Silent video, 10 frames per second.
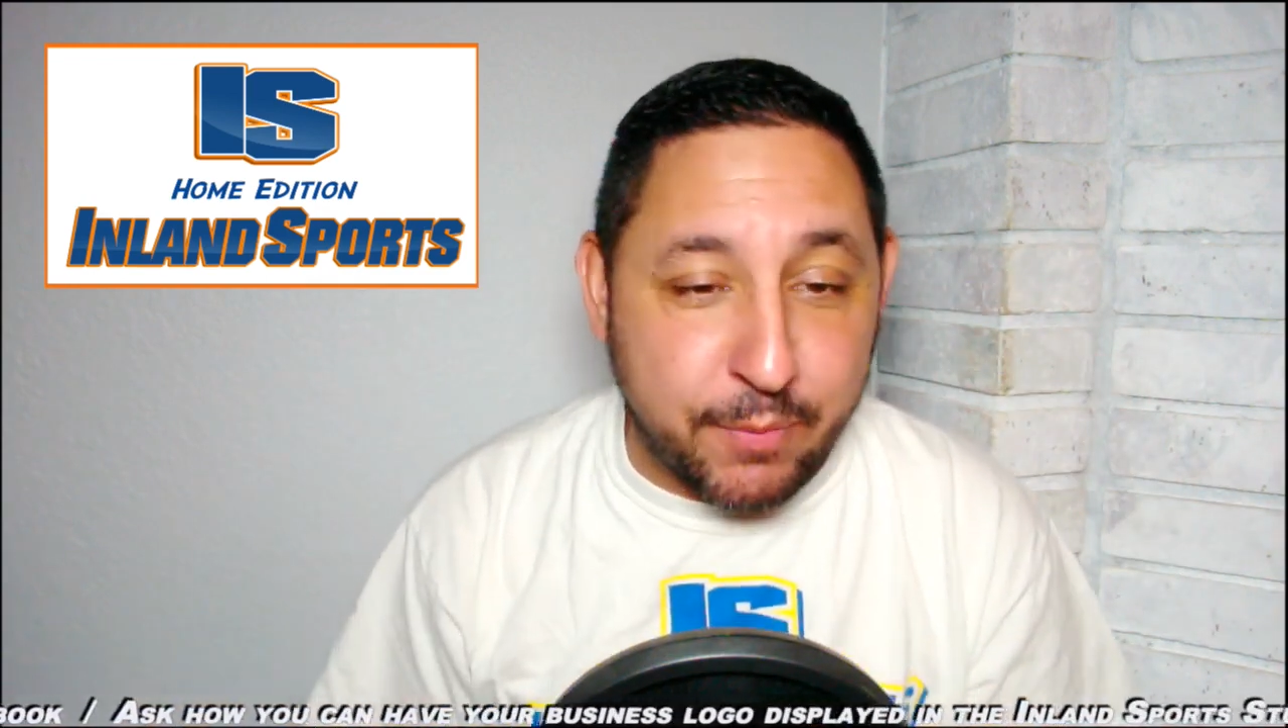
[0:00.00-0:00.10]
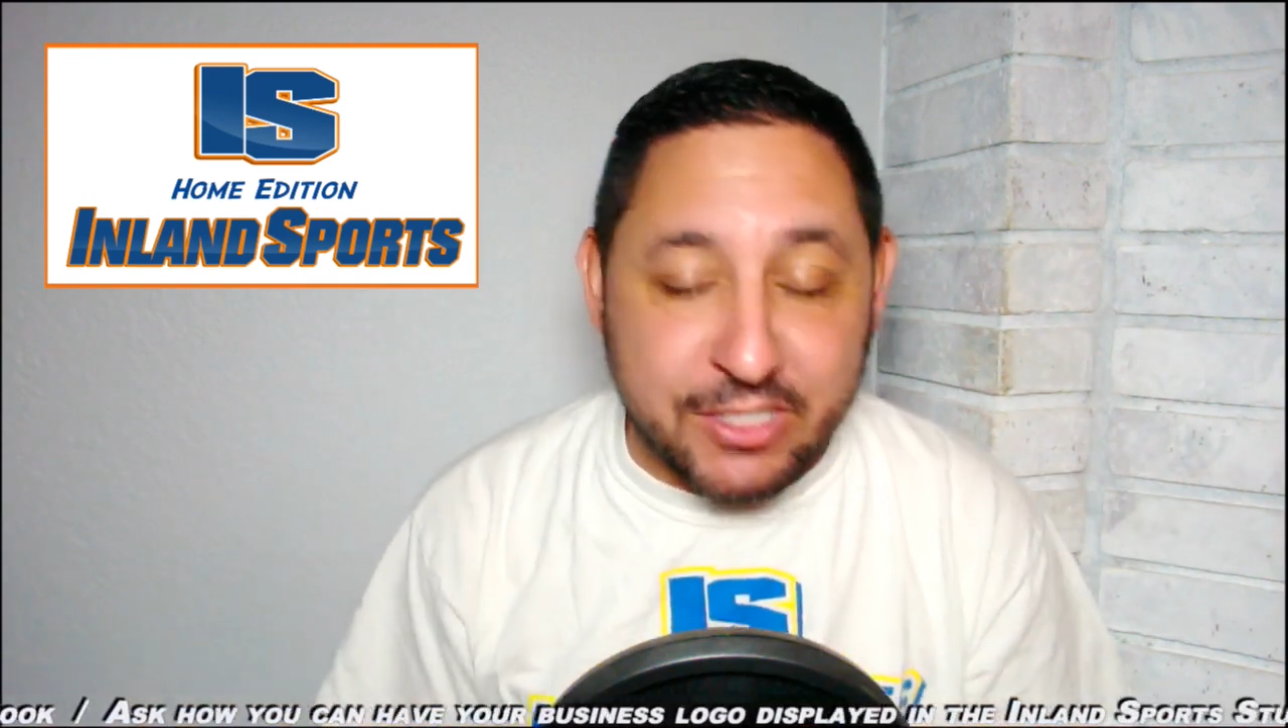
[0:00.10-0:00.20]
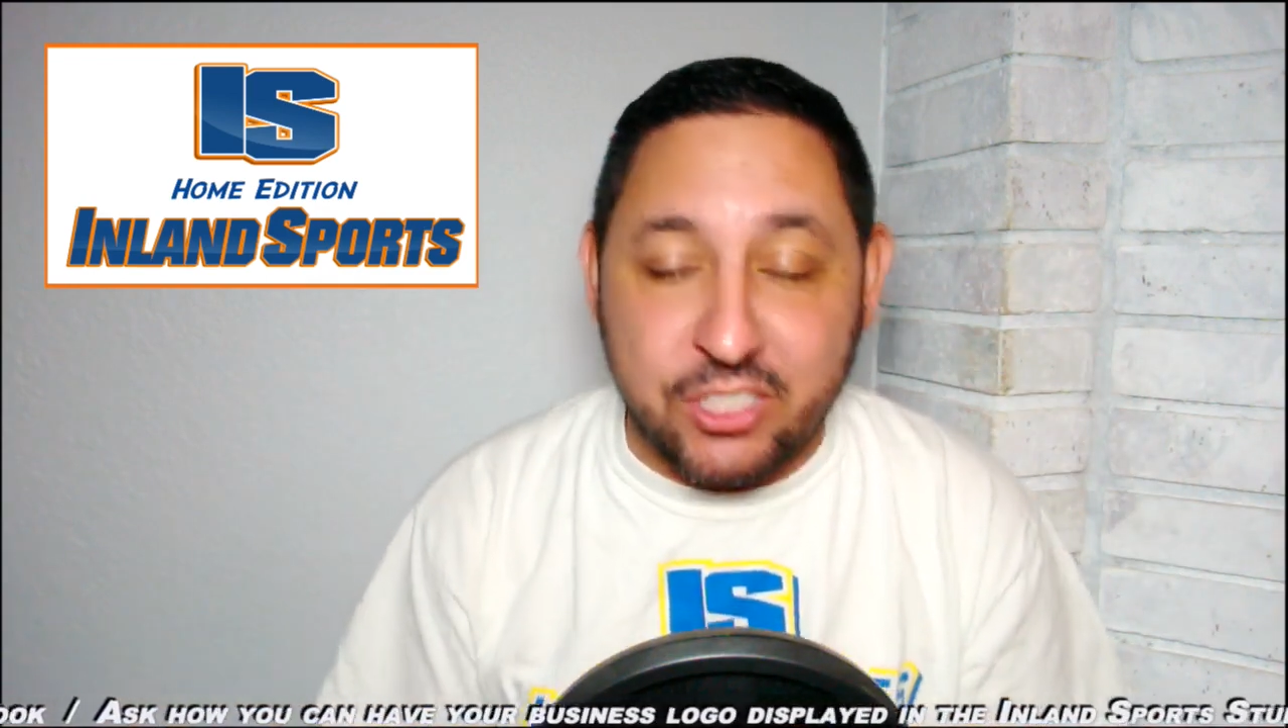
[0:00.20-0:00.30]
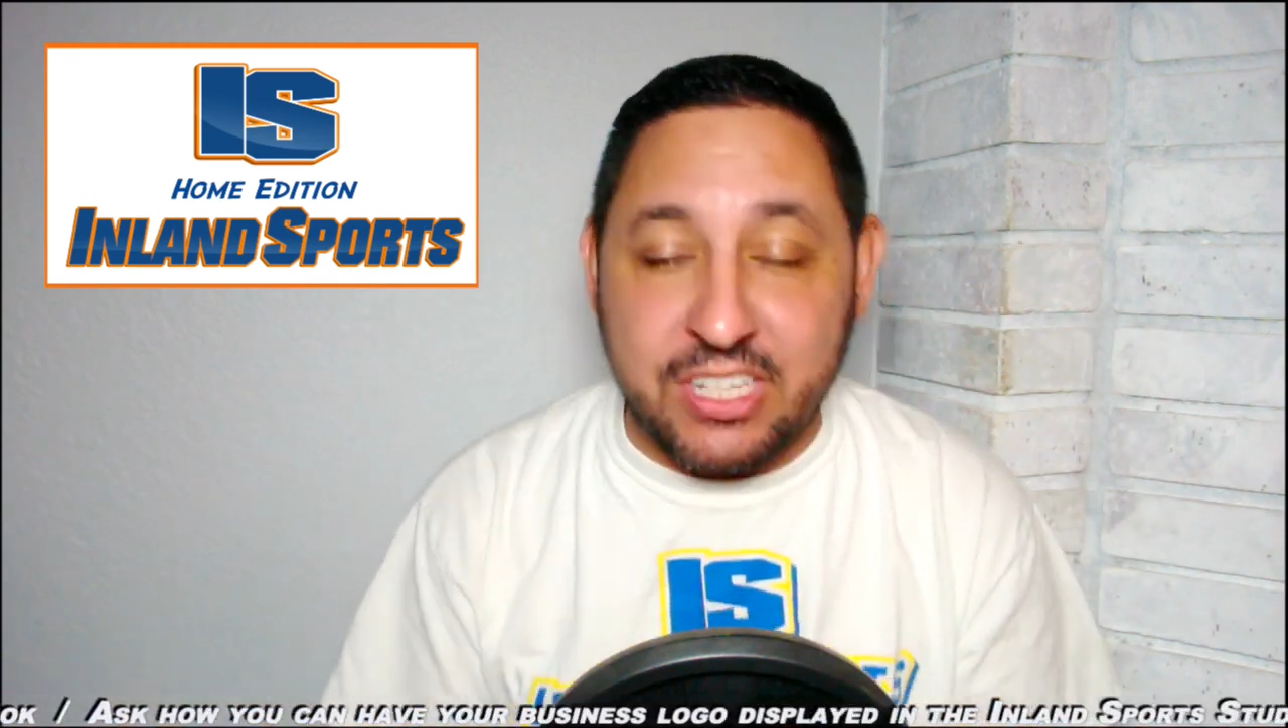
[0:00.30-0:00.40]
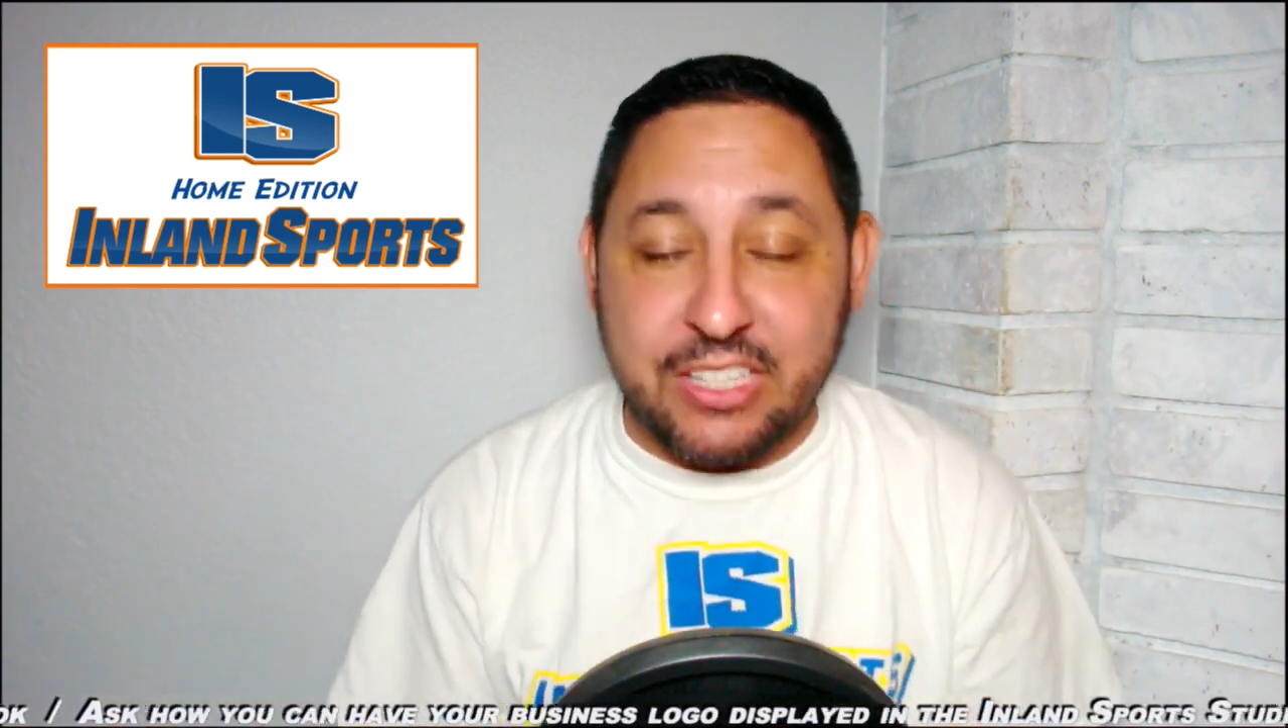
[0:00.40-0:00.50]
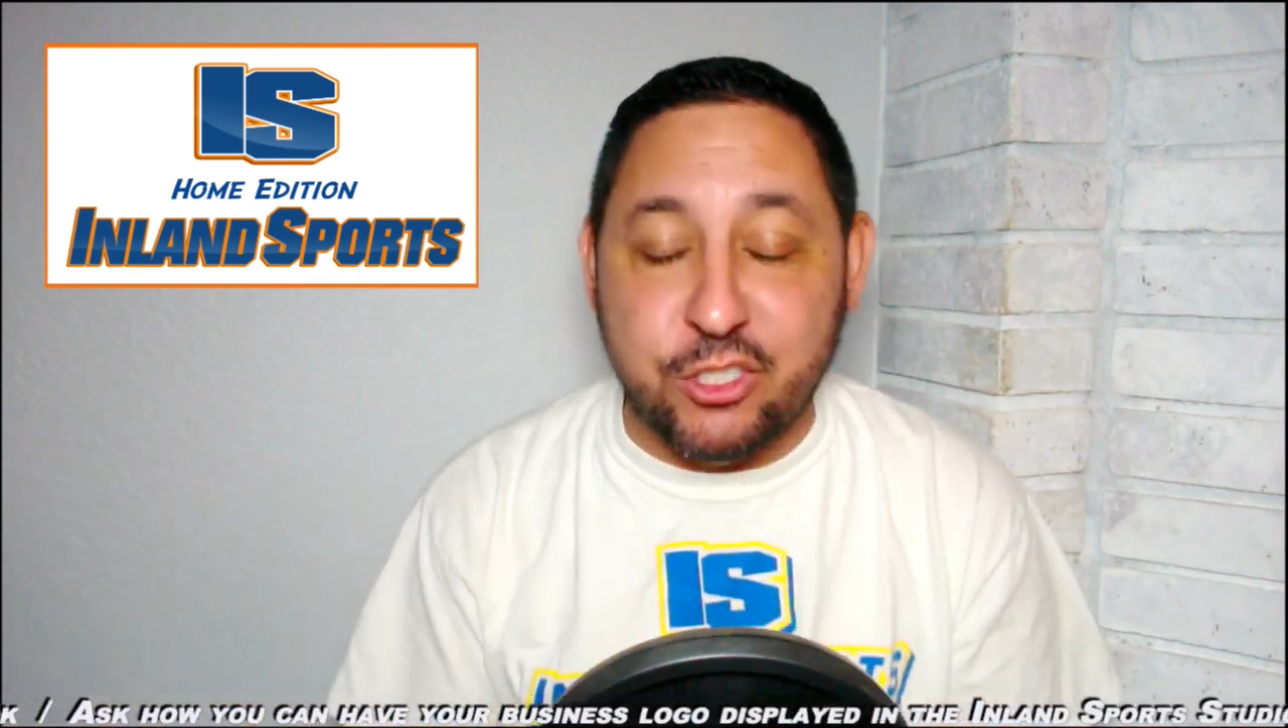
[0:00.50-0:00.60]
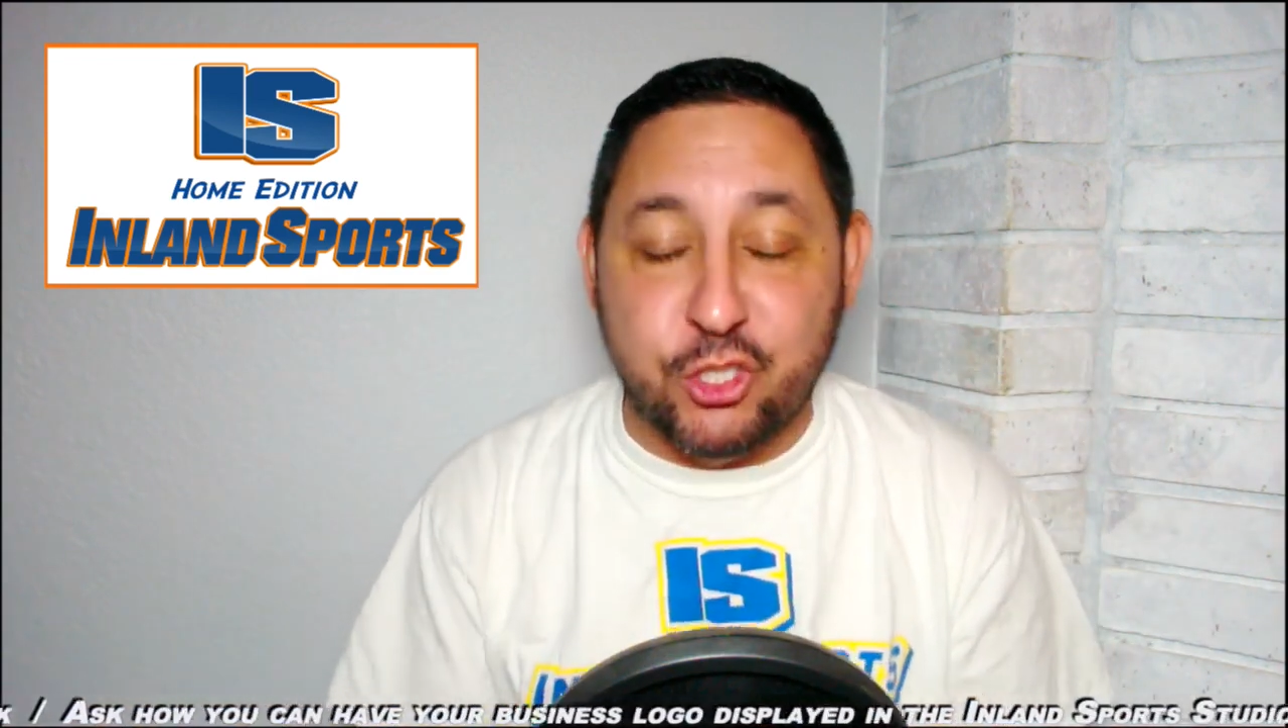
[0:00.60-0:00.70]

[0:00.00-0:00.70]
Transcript: we've been seeing